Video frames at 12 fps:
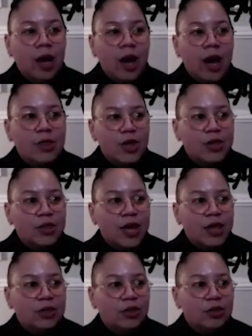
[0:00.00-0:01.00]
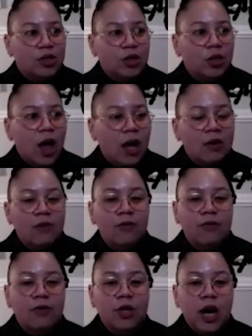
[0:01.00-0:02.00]
I think that there's a lot
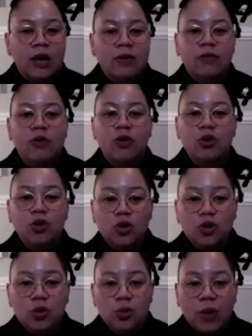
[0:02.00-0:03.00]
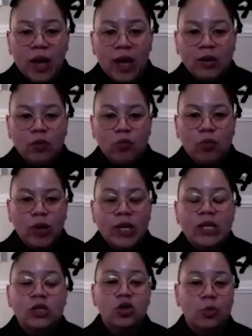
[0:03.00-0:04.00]
of kind of new and
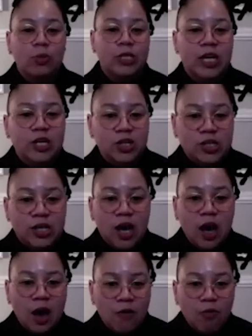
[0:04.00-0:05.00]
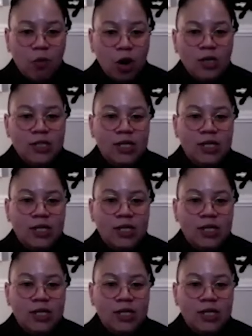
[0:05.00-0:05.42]
reinterpretations of works.